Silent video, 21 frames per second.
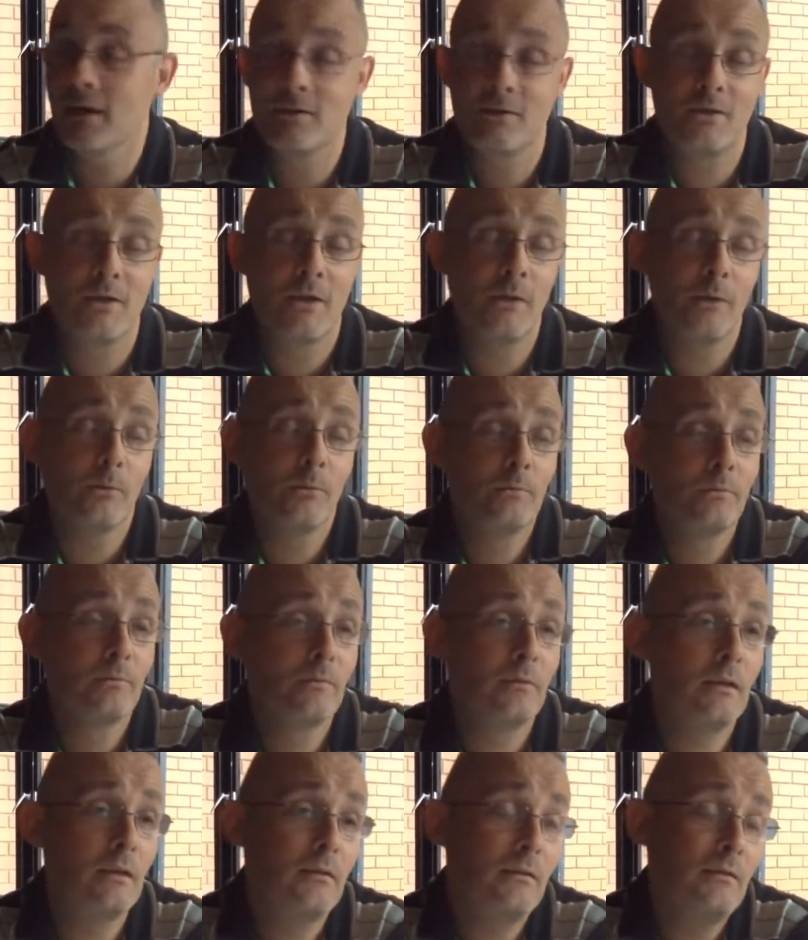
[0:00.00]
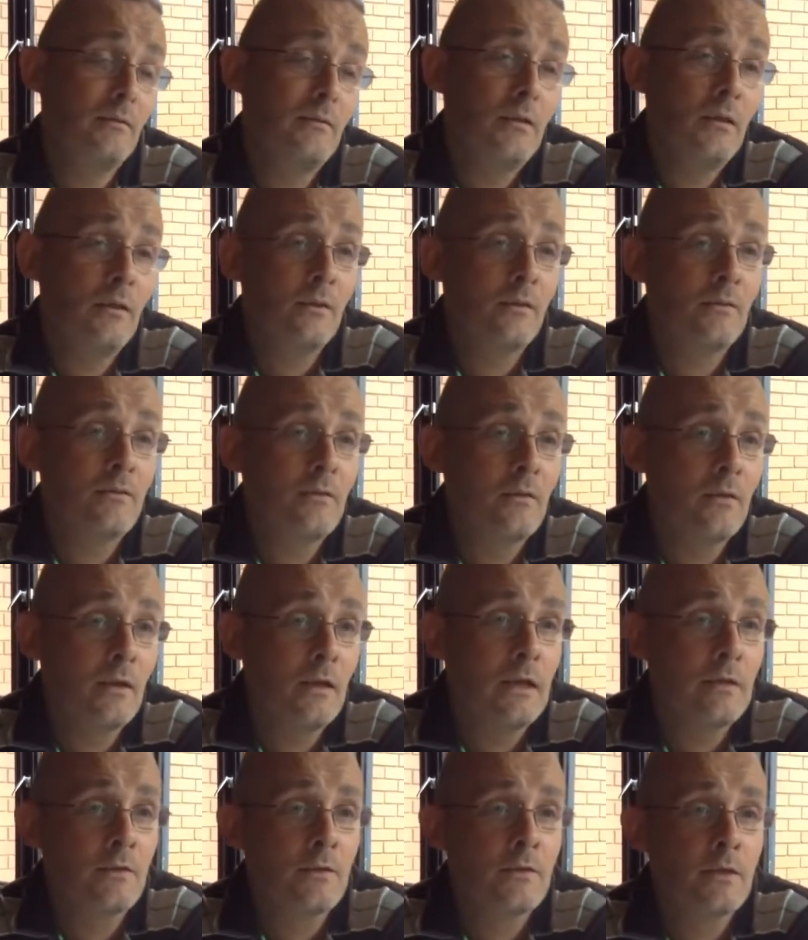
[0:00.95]
So like
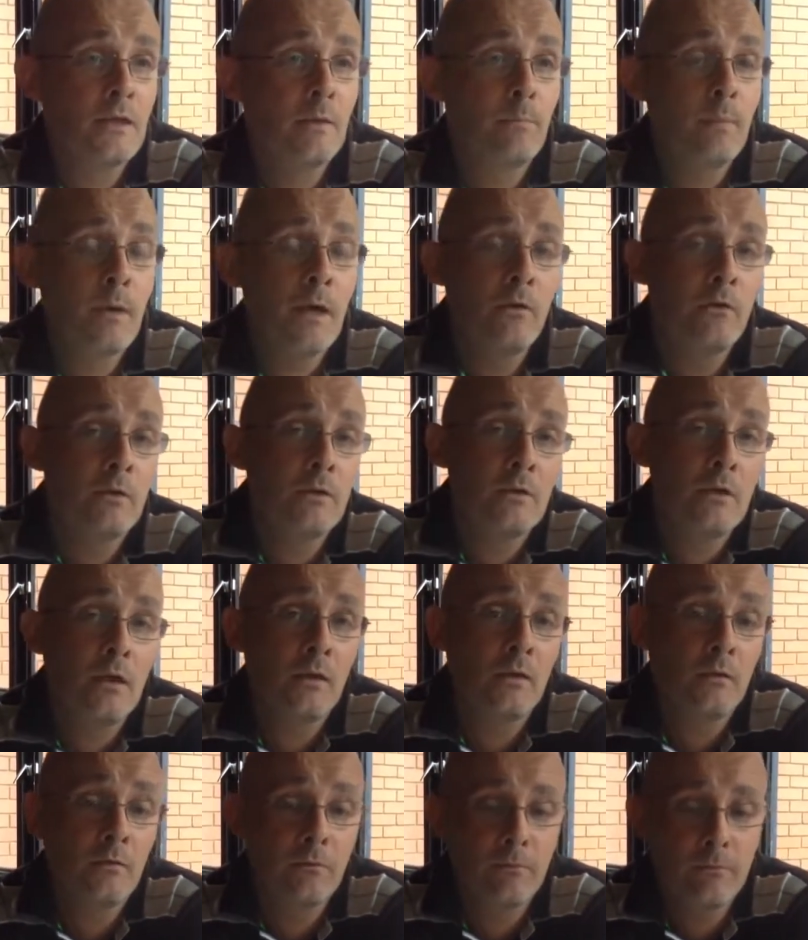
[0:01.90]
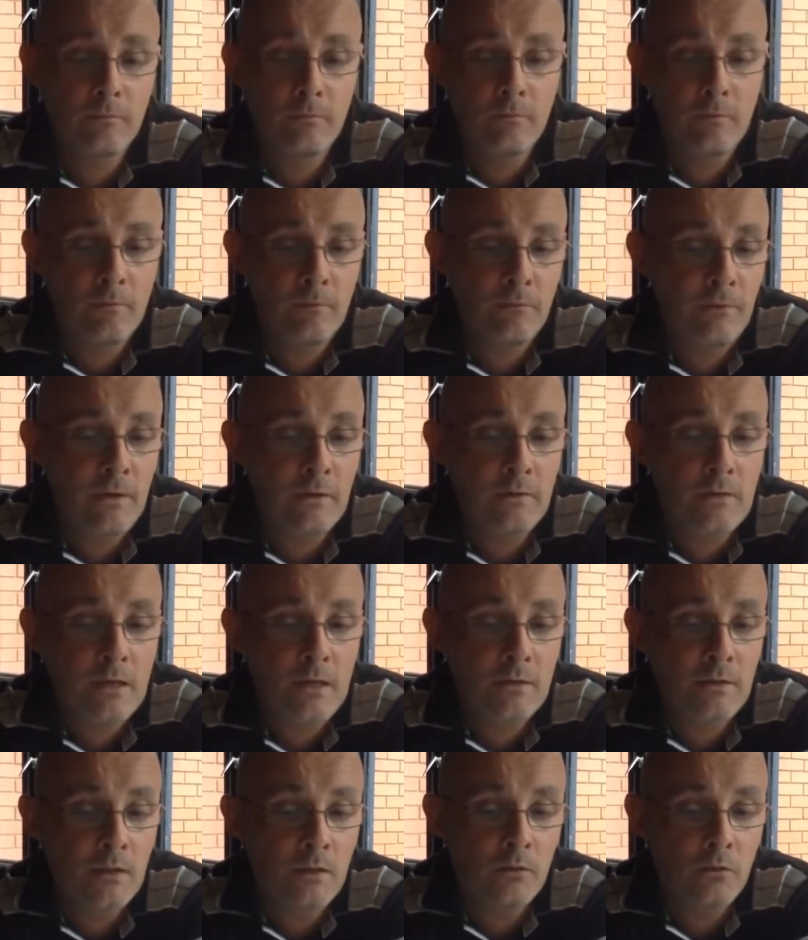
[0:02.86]
as I say, Barry's done a
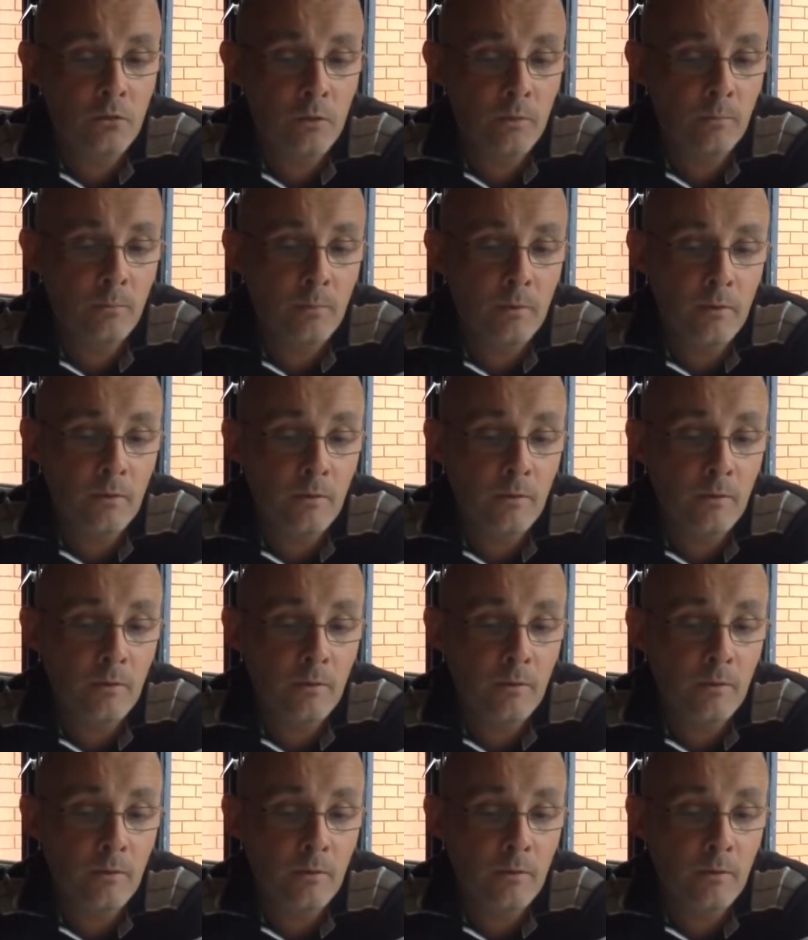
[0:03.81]
fantastic job.